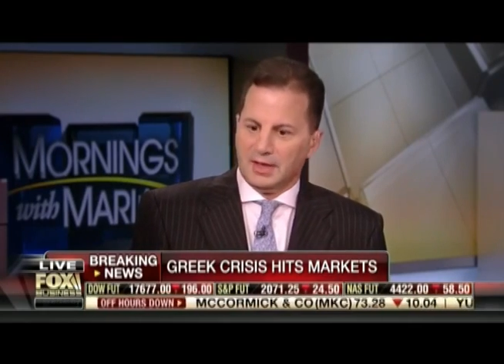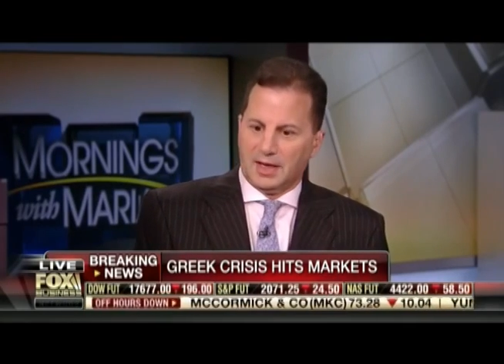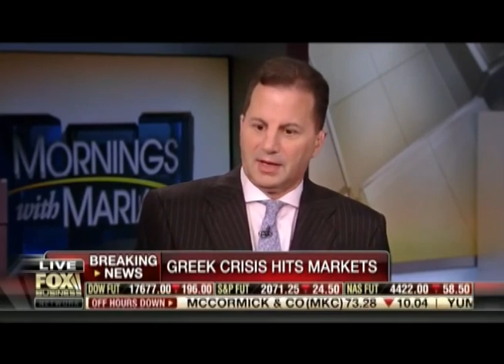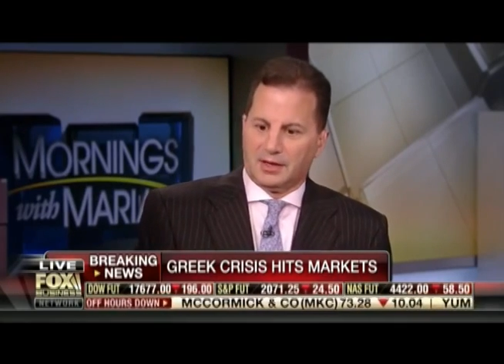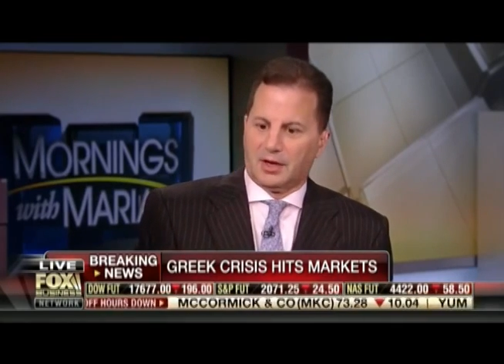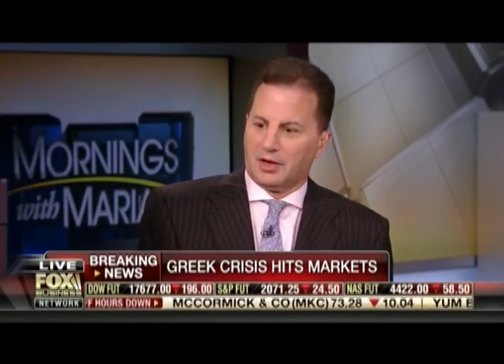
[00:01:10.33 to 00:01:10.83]

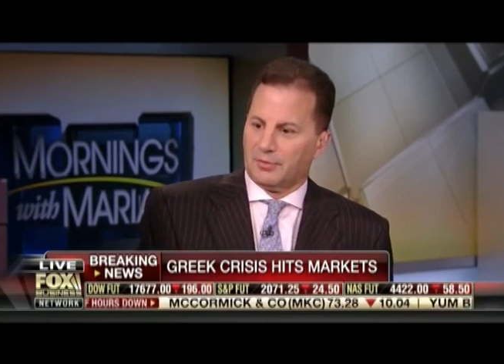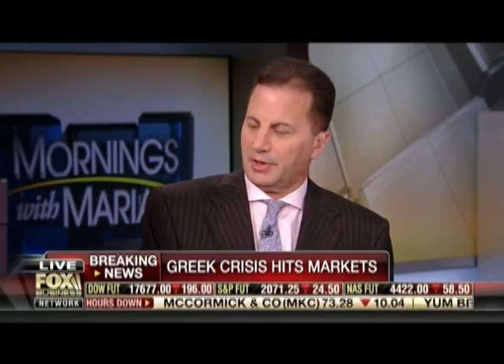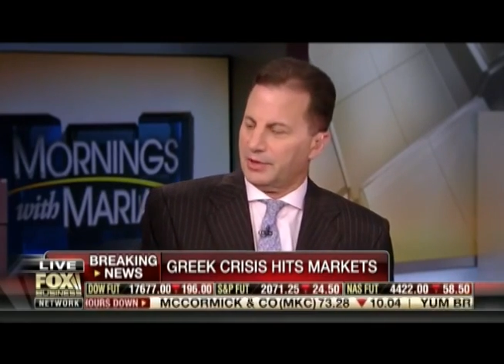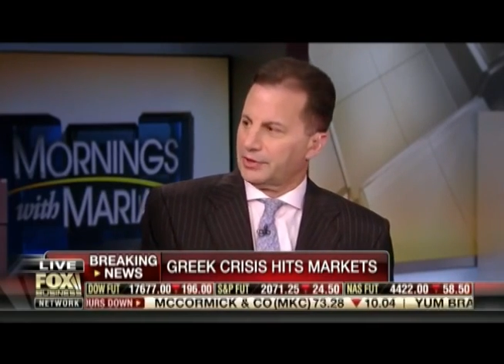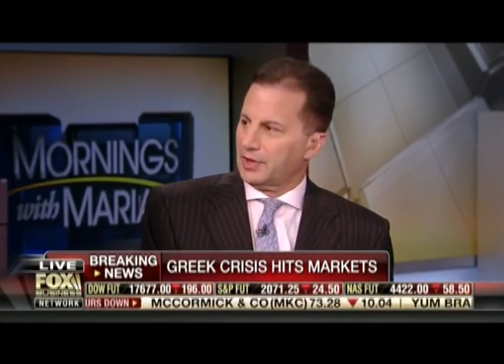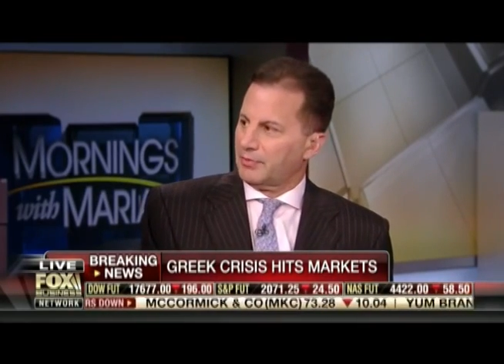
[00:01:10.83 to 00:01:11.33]
and it ought to be
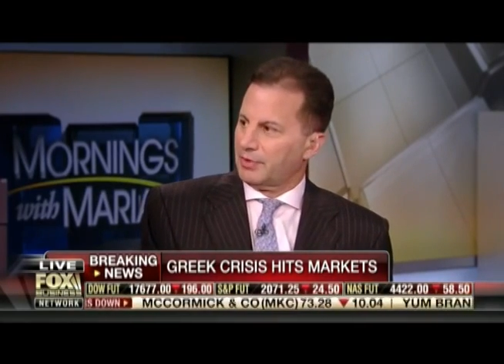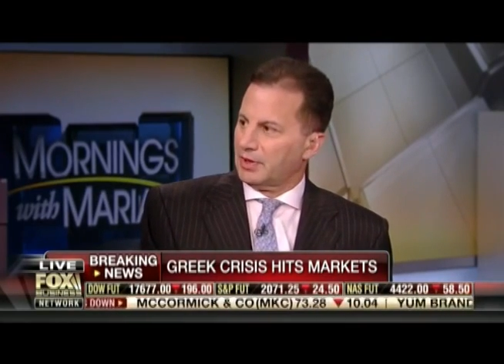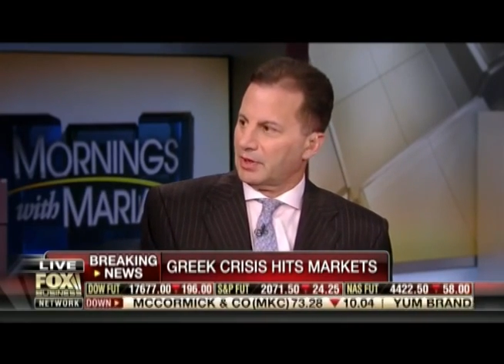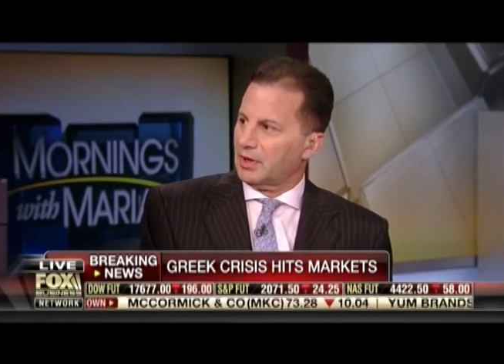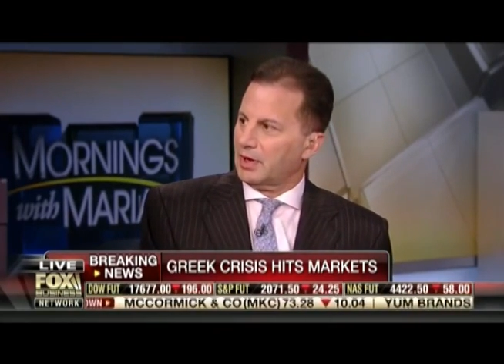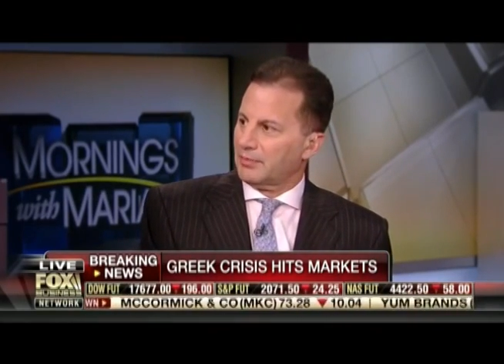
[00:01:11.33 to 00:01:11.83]
the same
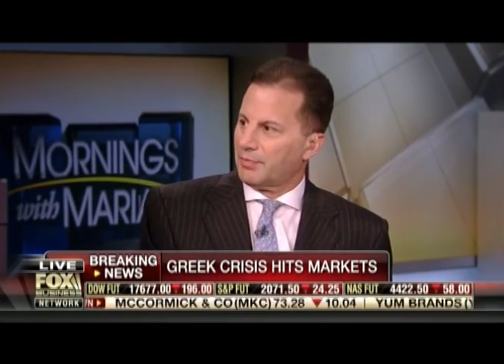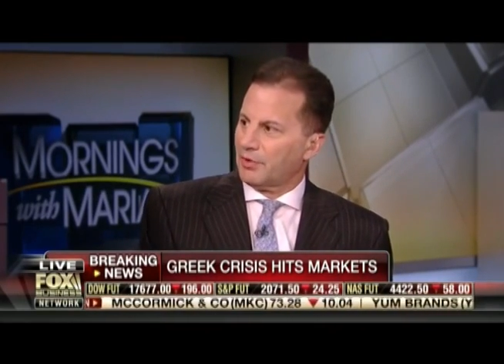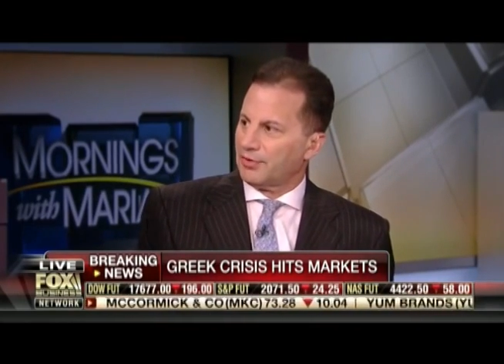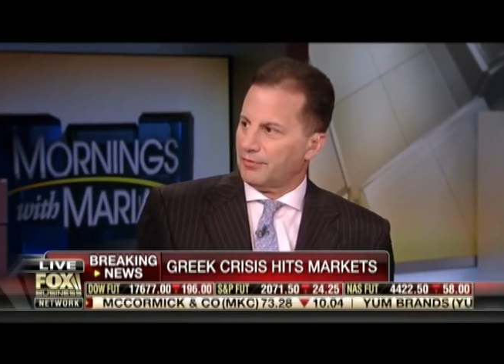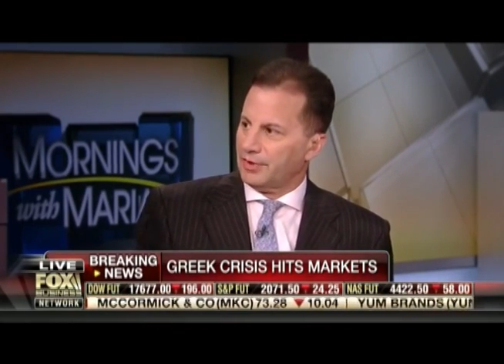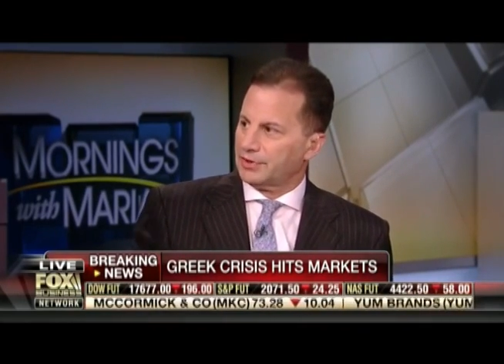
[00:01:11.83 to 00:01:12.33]
thing on
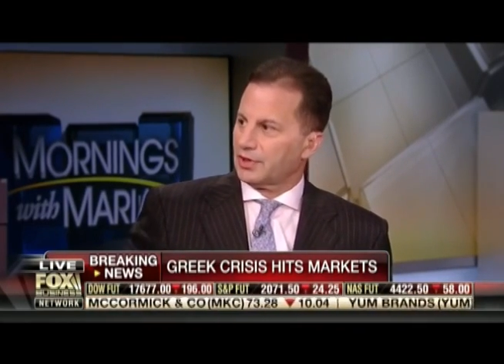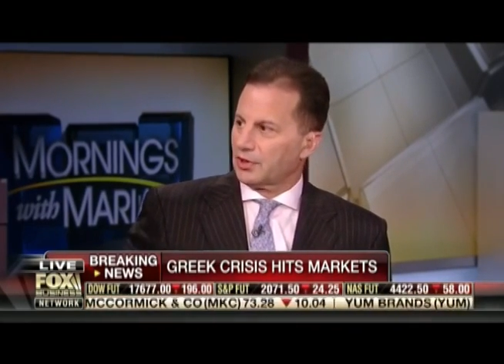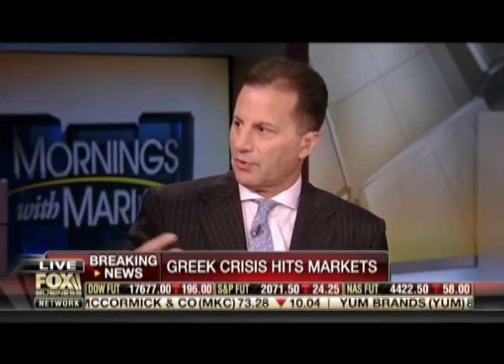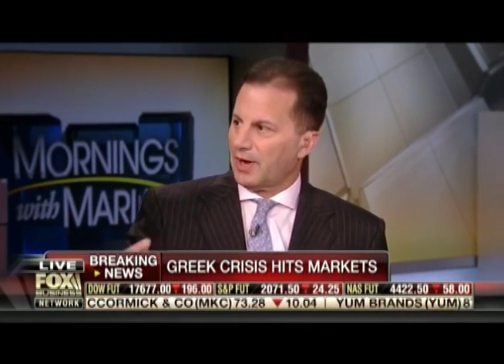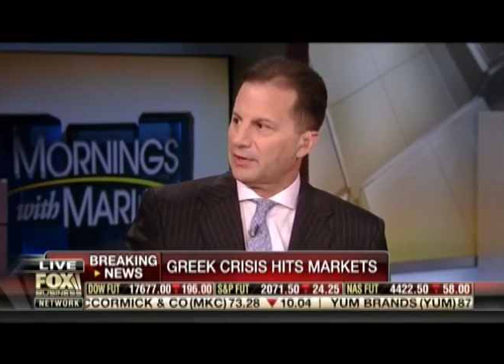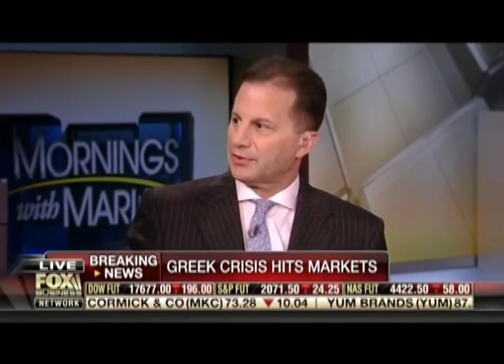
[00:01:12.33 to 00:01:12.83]
both of these on a
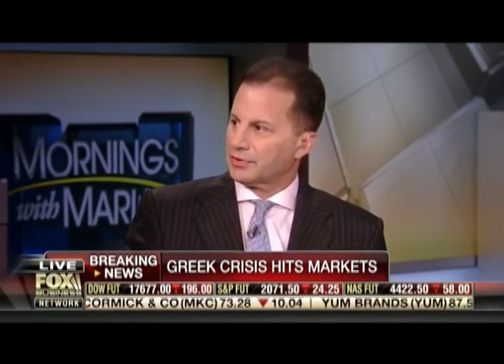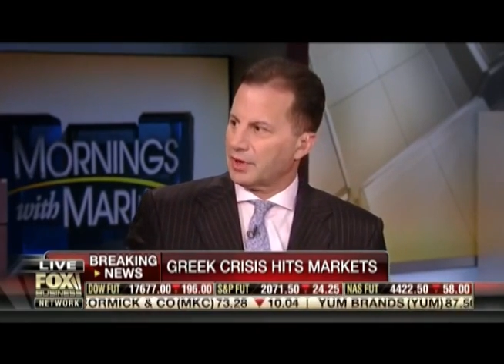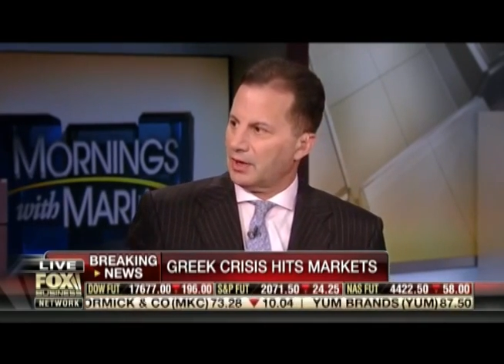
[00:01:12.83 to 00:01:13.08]
grander scale.